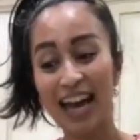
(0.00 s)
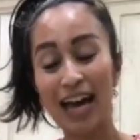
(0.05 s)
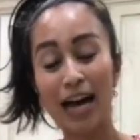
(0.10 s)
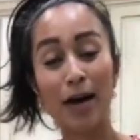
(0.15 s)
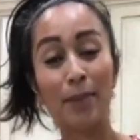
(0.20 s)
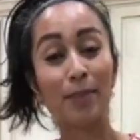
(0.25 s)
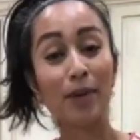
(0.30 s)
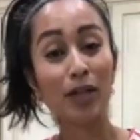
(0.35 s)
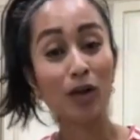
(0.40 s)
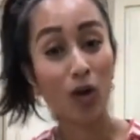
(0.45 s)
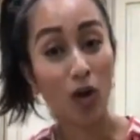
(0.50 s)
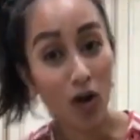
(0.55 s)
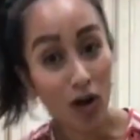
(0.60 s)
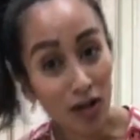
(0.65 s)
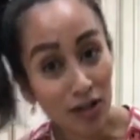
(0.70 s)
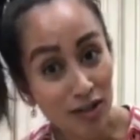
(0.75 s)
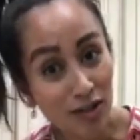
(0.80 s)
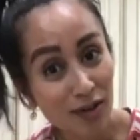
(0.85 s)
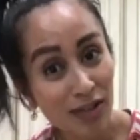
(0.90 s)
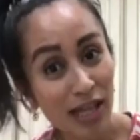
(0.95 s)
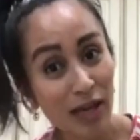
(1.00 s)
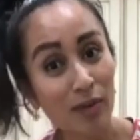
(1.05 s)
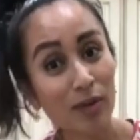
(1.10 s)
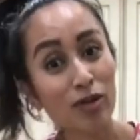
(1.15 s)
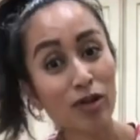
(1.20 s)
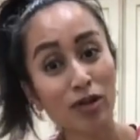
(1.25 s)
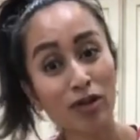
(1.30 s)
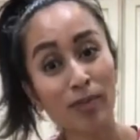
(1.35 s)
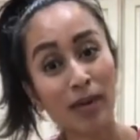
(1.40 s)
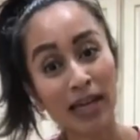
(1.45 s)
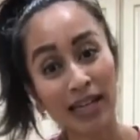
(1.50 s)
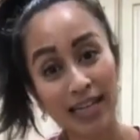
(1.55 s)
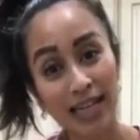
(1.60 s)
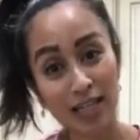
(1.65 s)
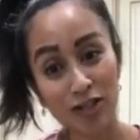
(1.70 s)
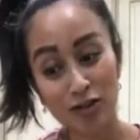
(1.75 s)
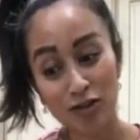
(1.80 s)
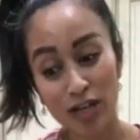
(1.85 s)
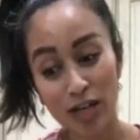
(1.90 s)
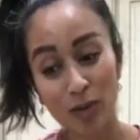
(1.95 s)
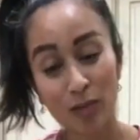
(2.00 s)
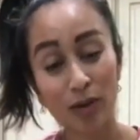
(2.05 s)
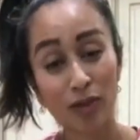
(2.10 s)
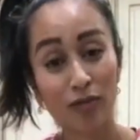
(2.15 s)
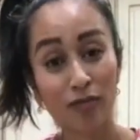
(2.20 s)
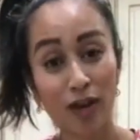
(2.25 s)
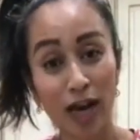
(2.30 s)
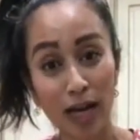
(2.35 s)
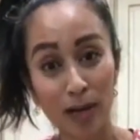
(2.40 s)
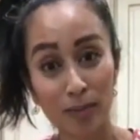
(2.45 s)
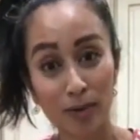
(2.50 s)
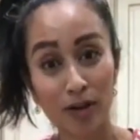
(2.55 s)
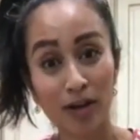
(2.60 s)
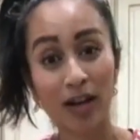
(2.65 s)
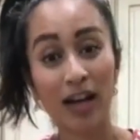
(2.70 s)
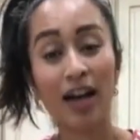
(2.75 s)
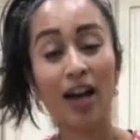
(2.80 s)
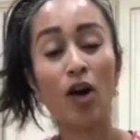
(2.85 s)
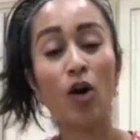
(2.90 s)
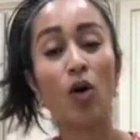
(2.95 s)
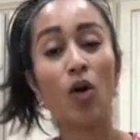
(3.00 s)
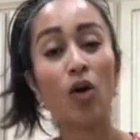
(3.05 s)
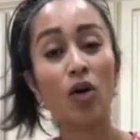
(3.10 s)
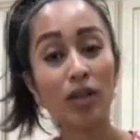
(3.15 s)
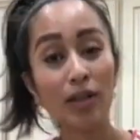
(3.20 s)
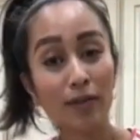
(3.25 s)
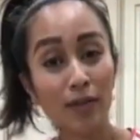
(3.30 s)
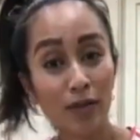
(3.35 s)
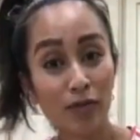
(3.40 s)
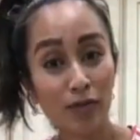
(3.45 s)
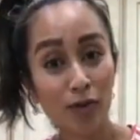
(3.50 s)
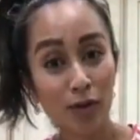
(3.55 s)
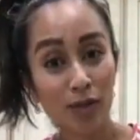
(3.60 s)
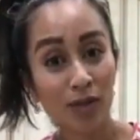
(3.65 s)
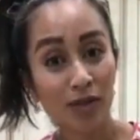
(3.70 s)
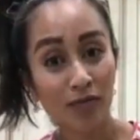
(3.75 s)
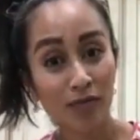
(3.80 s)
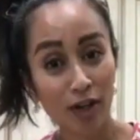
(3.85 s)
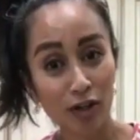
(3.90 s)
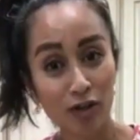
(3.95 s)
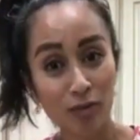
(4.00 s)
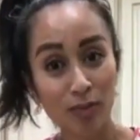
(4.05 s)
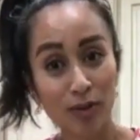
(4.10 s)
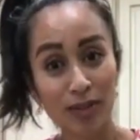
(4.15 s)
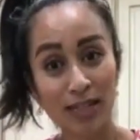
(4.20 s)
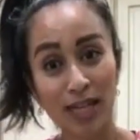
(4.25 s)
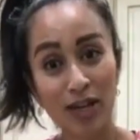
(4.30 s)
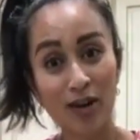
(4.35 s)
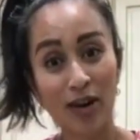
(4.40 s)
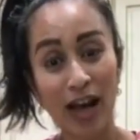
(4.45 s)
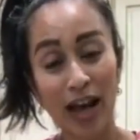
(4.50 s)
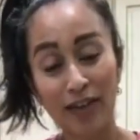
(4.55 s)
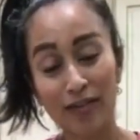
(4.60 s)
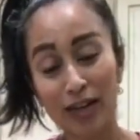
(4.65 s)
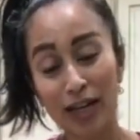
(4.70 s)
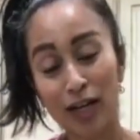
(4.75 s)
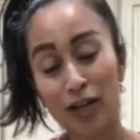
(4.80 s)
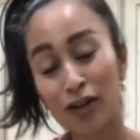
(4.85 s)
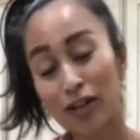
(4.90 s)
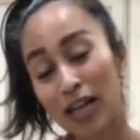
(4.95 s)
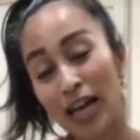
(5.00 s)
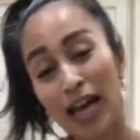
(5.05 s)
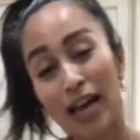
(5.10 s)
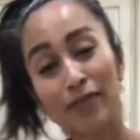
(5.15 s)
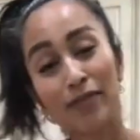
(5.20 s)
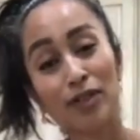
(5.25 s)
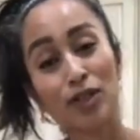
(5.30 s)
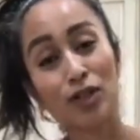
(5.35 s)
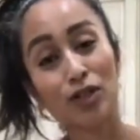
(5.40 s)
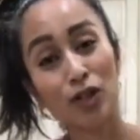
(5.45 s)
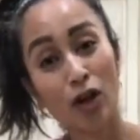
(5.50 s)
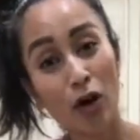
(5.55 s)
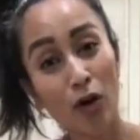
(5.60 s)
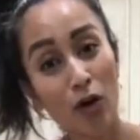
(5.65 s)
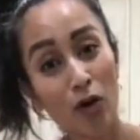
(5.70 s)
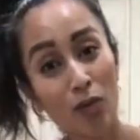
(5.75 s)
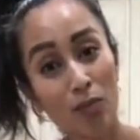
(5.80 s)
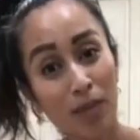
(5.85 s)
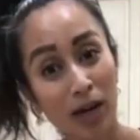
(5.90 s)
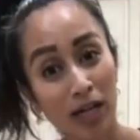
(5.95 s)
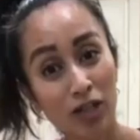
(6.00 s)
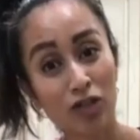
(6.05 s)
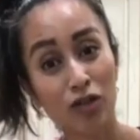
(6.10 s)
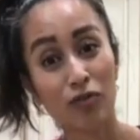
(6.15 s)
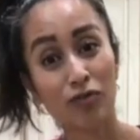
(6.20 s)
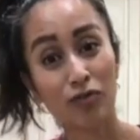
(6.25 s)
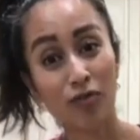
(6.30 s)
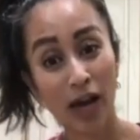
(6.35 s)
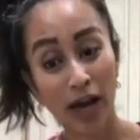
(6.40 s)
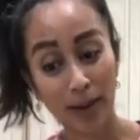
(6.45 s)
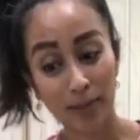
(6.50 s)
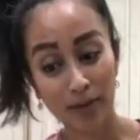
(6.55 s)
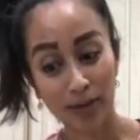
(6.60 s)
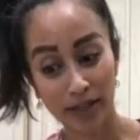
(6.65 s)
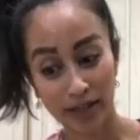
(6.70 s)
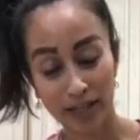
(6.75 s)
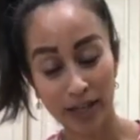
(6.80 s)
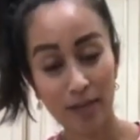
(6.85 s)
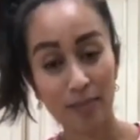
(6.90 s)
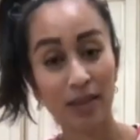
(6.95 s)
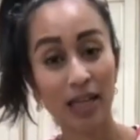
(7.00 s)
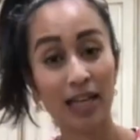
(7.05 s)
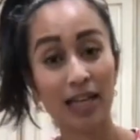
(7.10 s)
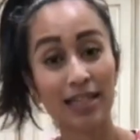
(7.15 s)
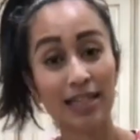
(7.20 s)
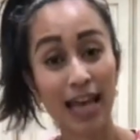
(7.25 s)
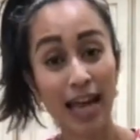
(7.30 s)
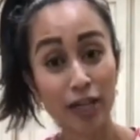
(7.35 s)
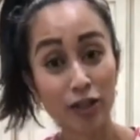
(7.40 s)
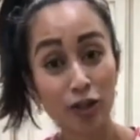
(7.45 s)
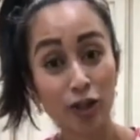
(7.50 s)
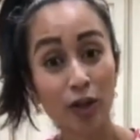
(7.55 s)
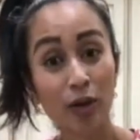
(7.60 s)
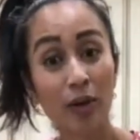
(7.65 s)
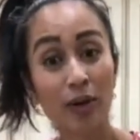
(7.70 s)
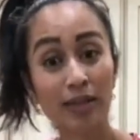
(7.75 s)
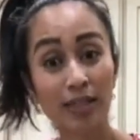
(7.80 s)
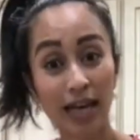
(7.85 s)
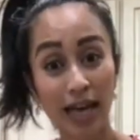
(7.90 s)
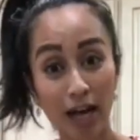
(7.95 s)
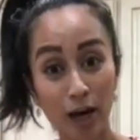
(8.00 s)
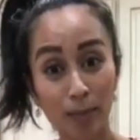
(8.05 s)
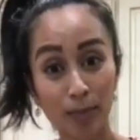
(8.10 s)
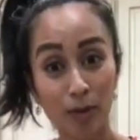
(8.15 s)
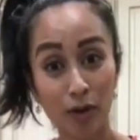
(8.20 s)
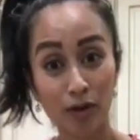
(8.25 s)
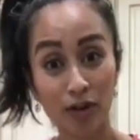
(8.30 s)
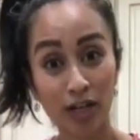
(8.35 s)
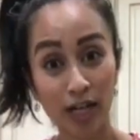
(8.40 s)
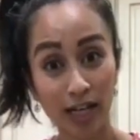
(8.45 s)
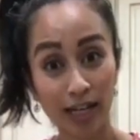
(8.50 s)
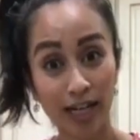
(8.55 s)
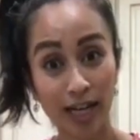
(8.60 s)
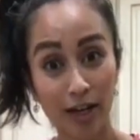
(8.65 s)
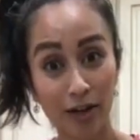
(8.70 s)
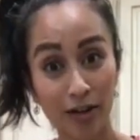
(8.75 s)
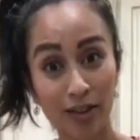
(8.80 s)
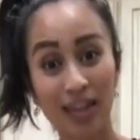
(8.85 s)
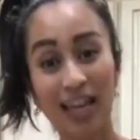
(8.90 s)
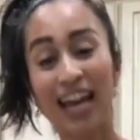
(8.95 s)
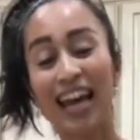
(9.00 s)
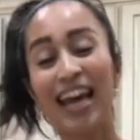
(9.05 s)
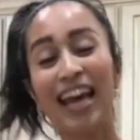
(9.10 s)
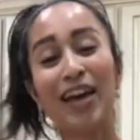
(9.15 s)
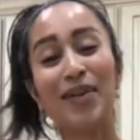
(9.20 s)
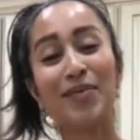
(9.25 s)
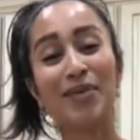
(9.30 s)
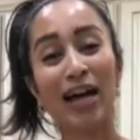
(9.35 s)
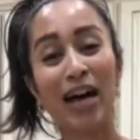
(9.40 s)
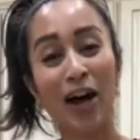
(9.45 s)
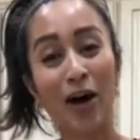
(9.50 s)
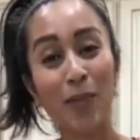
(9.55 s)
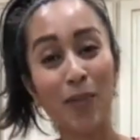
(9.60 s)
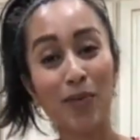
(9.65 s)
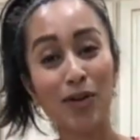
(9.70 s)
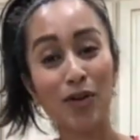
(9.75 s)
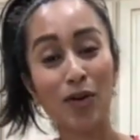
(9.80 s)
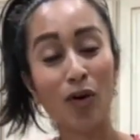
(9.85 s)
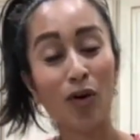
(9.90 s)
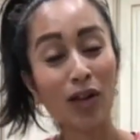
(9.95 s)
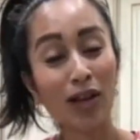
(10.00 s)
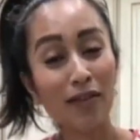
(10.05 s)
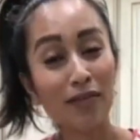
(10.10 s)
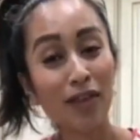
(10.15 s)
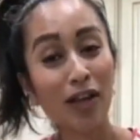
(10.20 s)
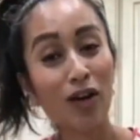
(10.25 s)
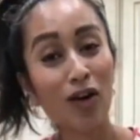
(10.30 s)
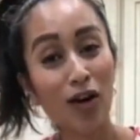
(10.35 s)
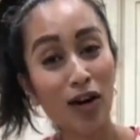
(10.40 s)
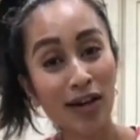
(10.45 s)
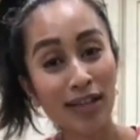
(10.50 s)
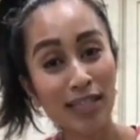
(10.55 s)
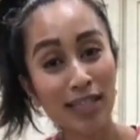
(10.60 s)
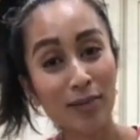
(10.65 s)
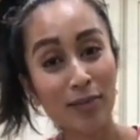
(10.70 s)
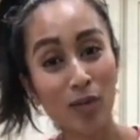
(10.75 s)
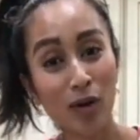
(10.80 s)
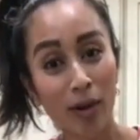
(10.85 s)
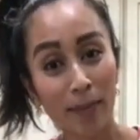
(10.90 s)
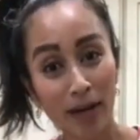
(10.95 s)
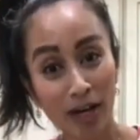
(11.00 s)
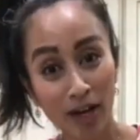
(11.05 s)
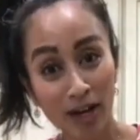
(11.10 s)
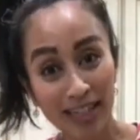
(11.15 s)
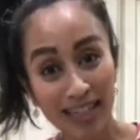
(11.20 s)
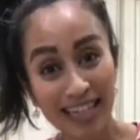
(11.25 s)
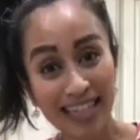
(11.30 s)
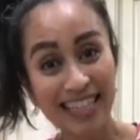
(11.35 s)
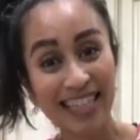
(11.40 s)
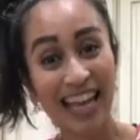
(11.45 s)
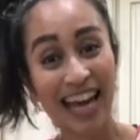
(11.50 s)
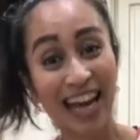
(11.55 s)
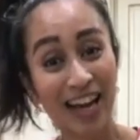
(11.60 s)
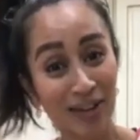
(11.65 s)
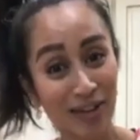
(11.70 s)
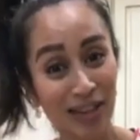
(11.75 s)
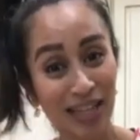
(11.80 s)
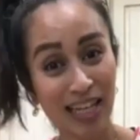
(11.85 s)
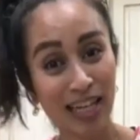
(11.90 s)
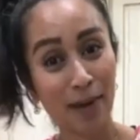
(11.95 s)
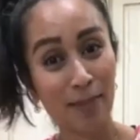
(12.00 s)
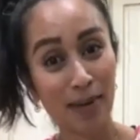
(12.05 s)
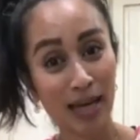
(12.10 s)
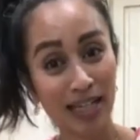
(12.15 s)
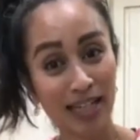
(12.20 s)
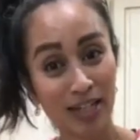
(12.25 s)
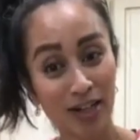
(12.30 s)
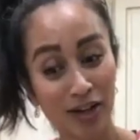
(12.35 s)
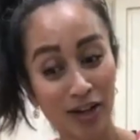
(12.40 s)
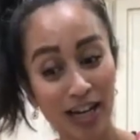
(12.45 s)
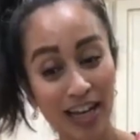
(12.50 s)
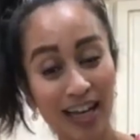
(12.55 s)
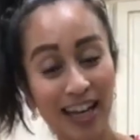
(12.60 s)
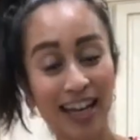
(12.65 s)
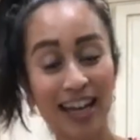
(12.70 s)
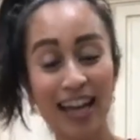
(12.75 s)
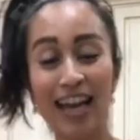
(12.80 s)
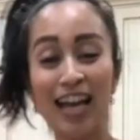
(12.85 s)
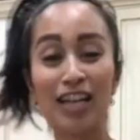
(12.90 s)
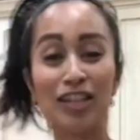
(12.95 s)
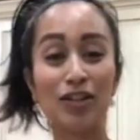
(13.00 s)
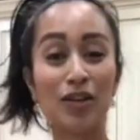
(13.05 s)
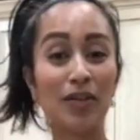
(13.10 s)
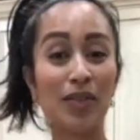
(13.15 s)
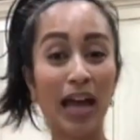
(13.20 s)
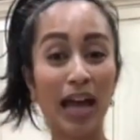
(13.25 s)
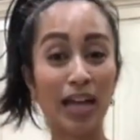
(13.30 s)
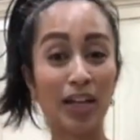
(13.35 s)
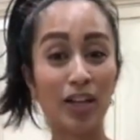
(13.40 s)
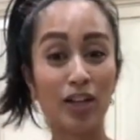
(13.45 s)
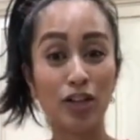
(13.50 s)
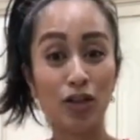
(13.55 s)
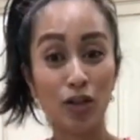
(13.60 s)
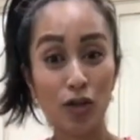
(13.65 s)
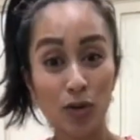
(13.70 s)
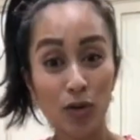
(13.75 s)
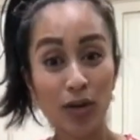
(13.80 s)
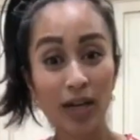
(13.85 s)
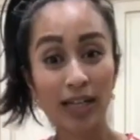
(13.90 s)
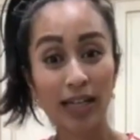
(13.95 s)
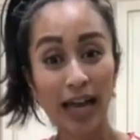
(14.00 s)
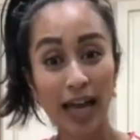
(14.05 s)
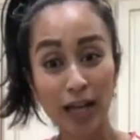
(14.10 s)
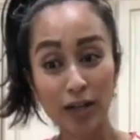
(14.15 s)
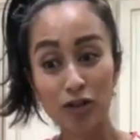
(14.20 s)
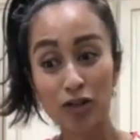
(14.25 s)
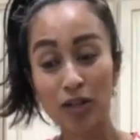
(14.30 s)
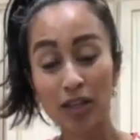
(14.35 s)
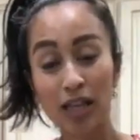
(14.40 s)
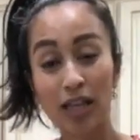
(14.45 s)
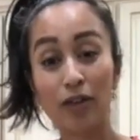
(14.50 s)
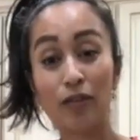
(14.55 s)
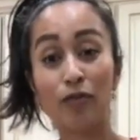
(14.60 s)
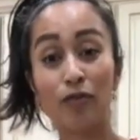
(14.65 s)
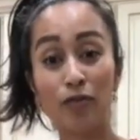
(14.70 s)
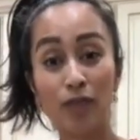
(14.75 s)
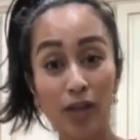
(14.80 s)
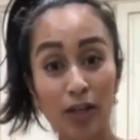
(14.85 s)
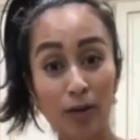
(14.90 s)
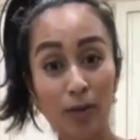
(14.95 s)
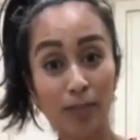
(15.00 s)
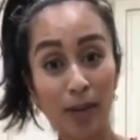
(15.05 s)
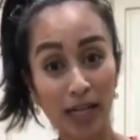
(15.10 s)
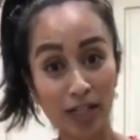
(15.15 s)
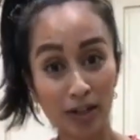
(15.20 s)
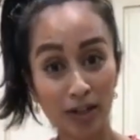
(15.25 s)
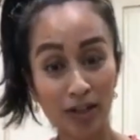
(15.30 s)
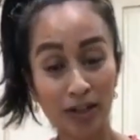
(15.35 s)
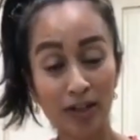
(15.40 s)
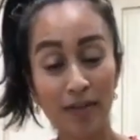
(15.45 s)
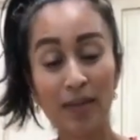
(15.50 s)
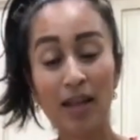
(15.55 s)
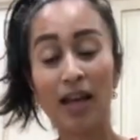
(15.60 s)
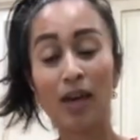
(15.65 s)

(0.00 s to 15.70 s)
But also, like we talked about yesterday with fiber, all of the fruits and vegetables that you're having are going to have so much fiber in them that it's actually going to help your gut health. It will help with all of the awesome probiotics, the healthy gut bacteria, so that you can actually feel better.